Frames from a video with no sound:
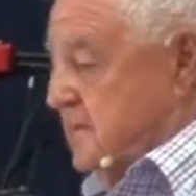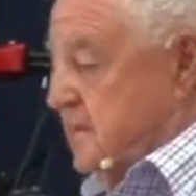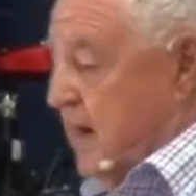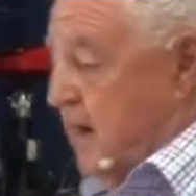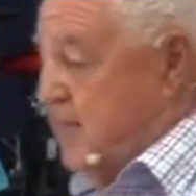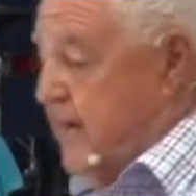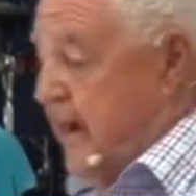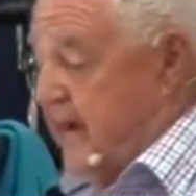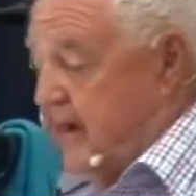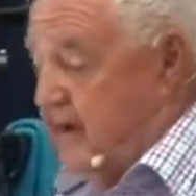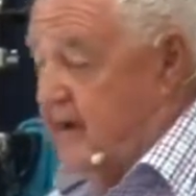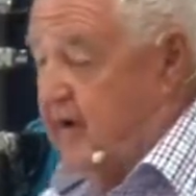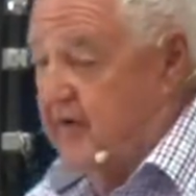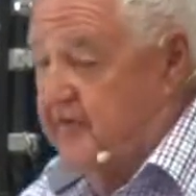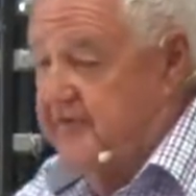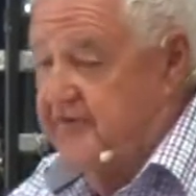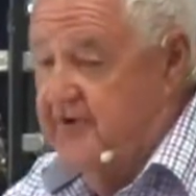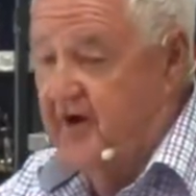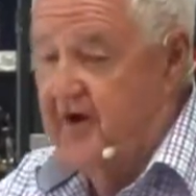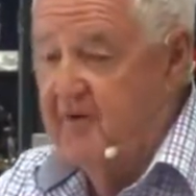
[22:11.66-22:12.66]
going back a
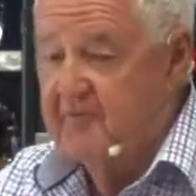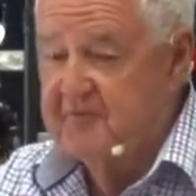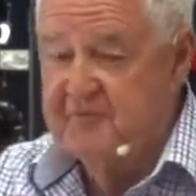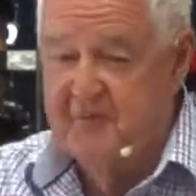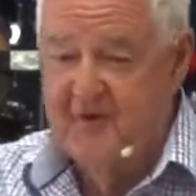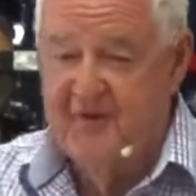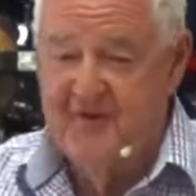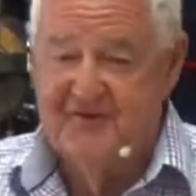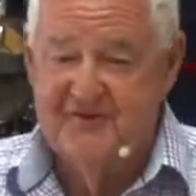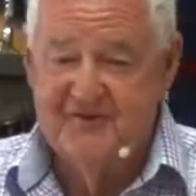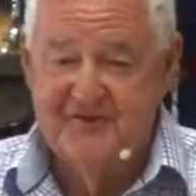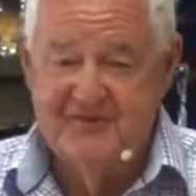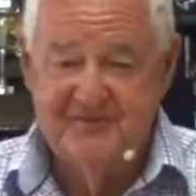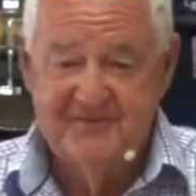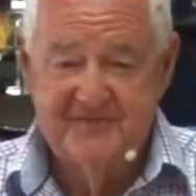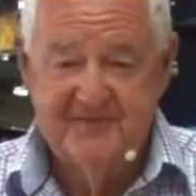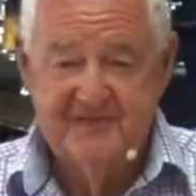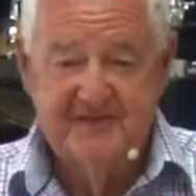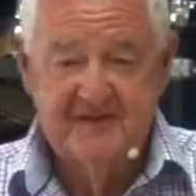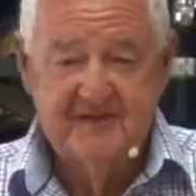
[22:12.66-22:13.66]
long time, Spurgeon,
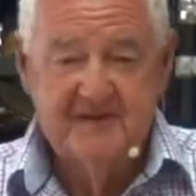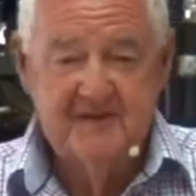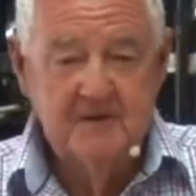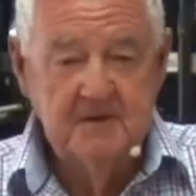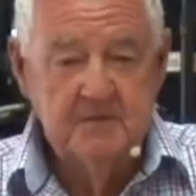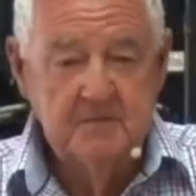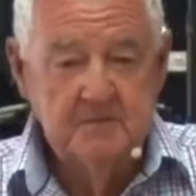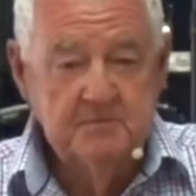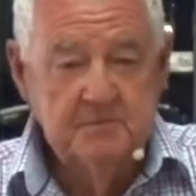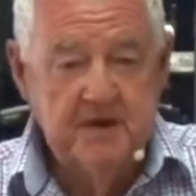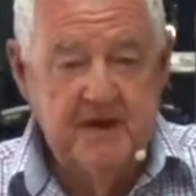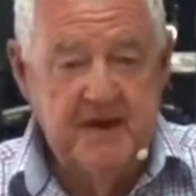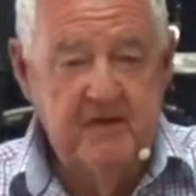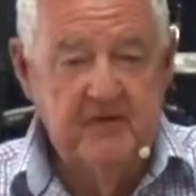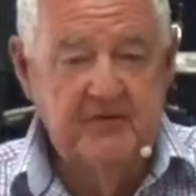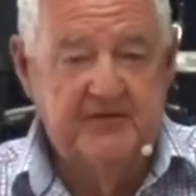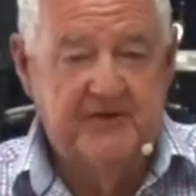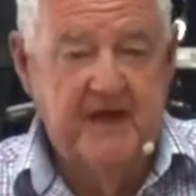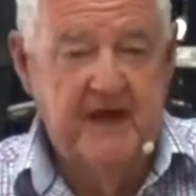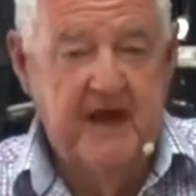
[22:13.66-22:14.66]
but he
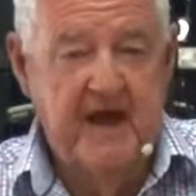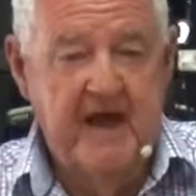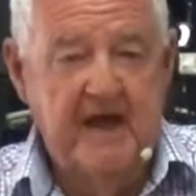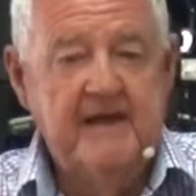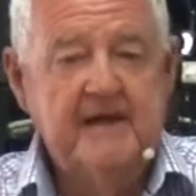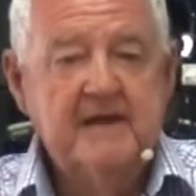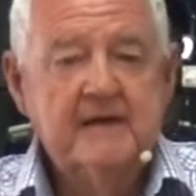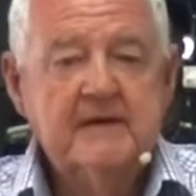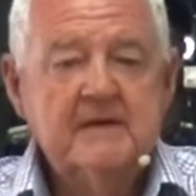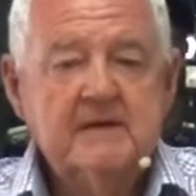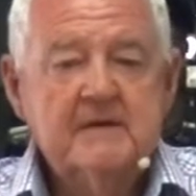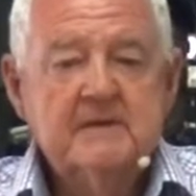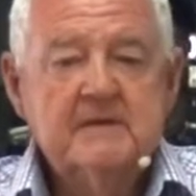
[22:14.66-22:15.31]
was in a,